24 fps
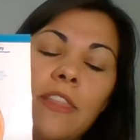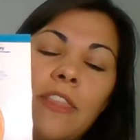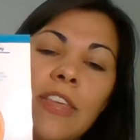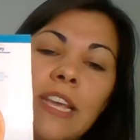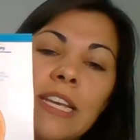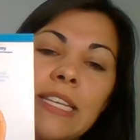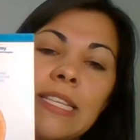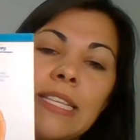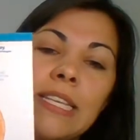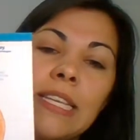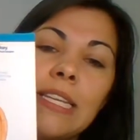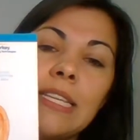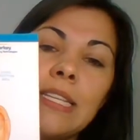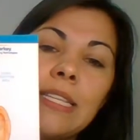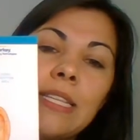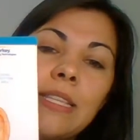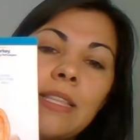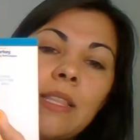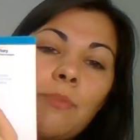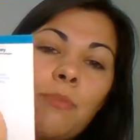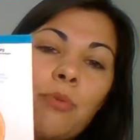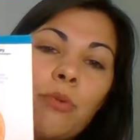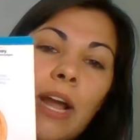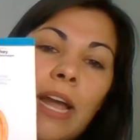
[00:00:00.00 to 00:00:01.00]
this is
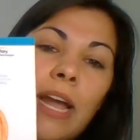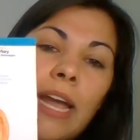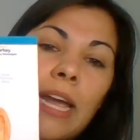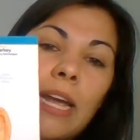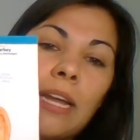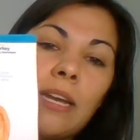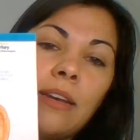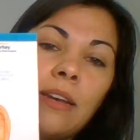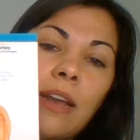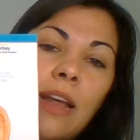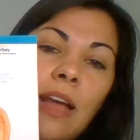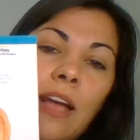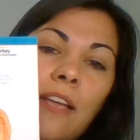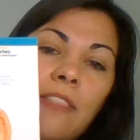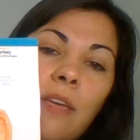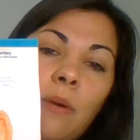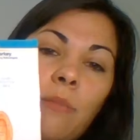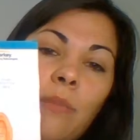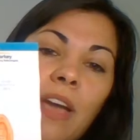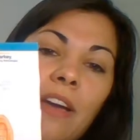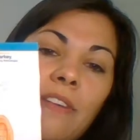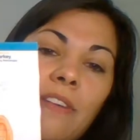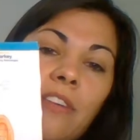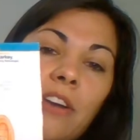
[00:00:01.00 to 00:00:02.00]
the brain, and then
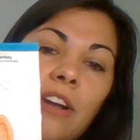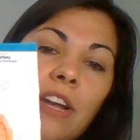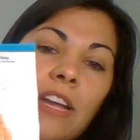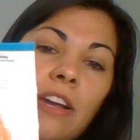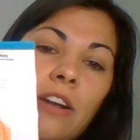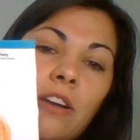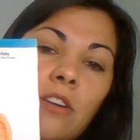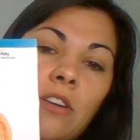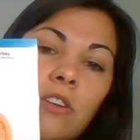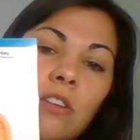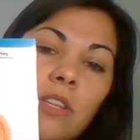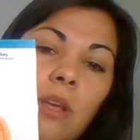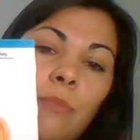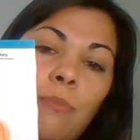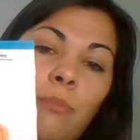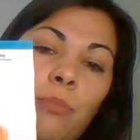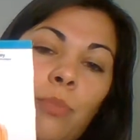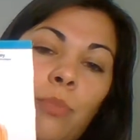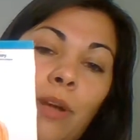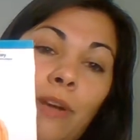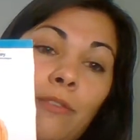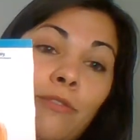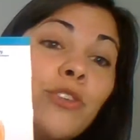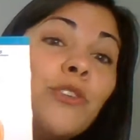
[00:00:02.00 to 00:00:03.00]
we have our ears.
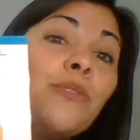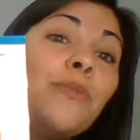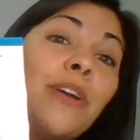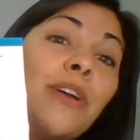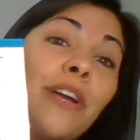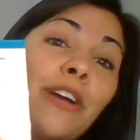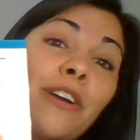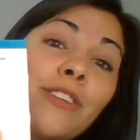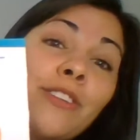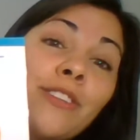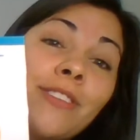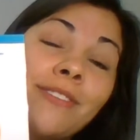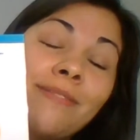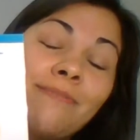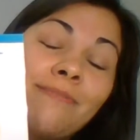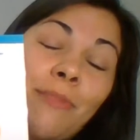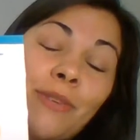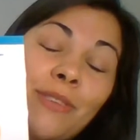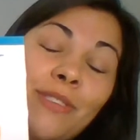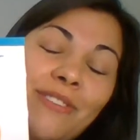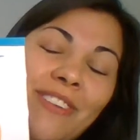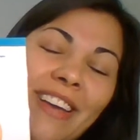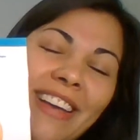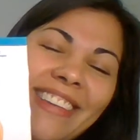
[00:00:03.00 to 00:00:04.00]
We have two ears,
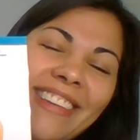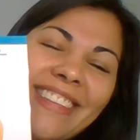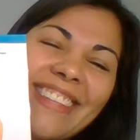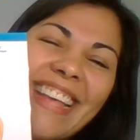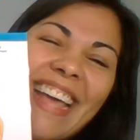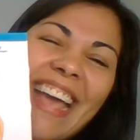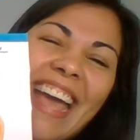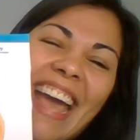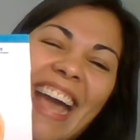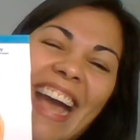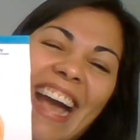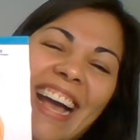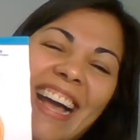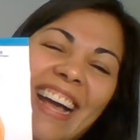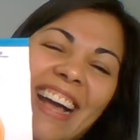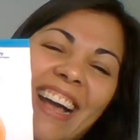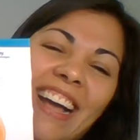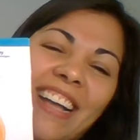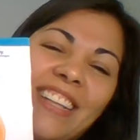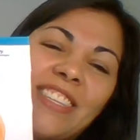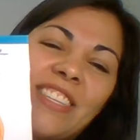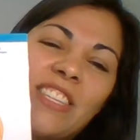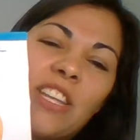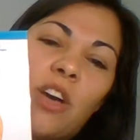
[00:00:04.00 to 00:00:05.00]
most of us.
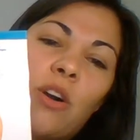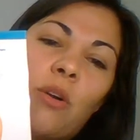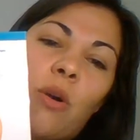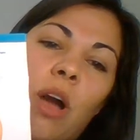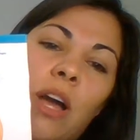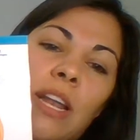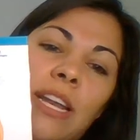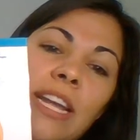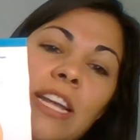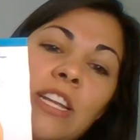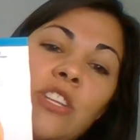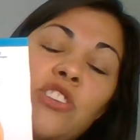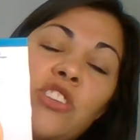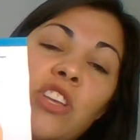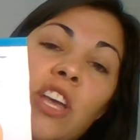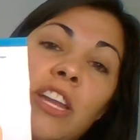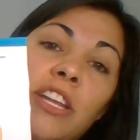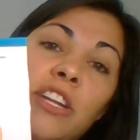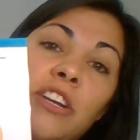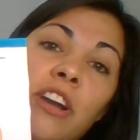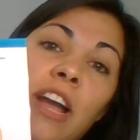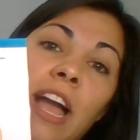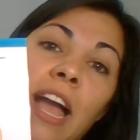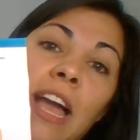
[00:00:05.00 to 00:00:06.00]
And so on each side
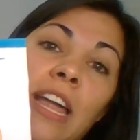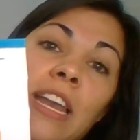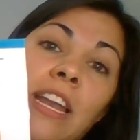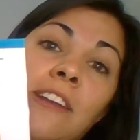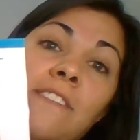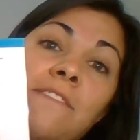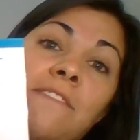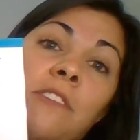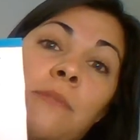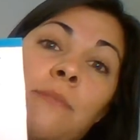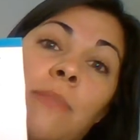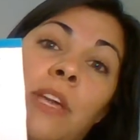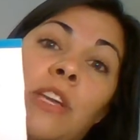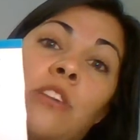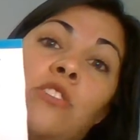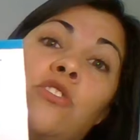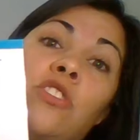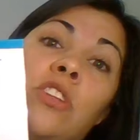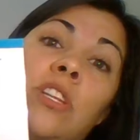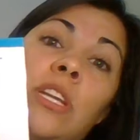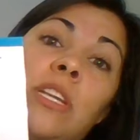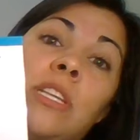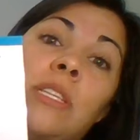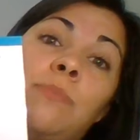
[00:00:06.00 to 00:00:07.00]
of your head,
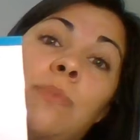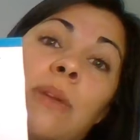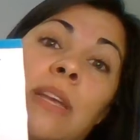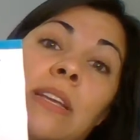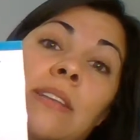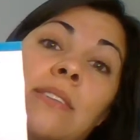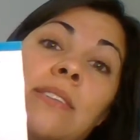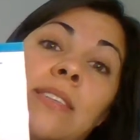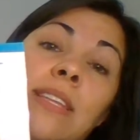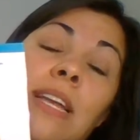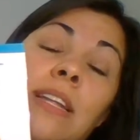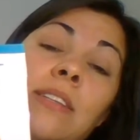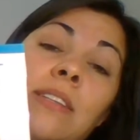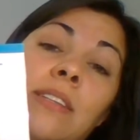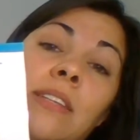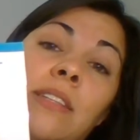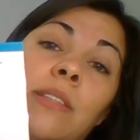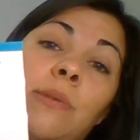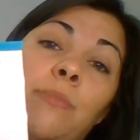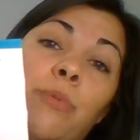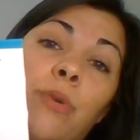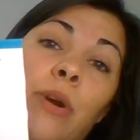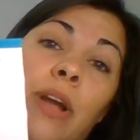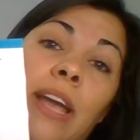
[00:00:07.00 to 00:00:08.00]
information is being sent to
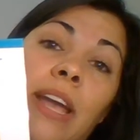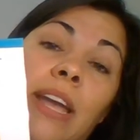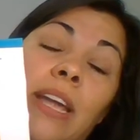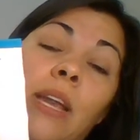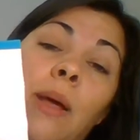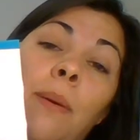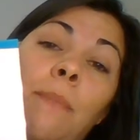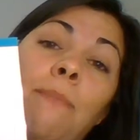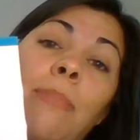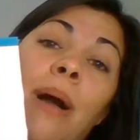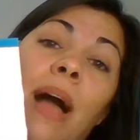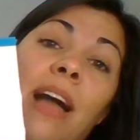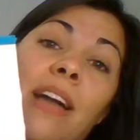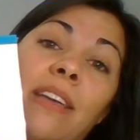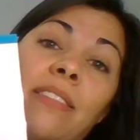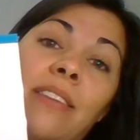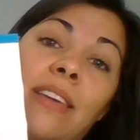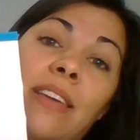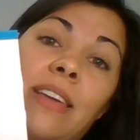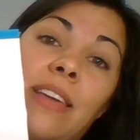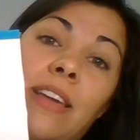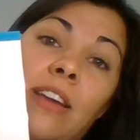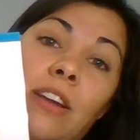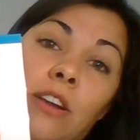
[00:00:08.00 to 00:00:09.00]
the brain by
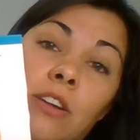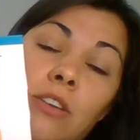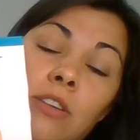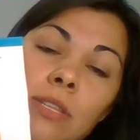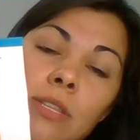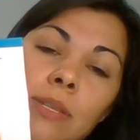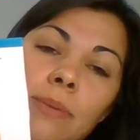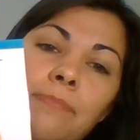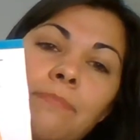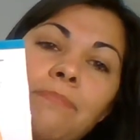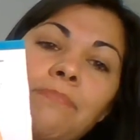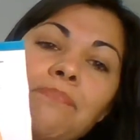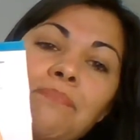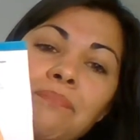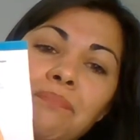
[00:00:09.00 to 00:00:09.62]
the ears.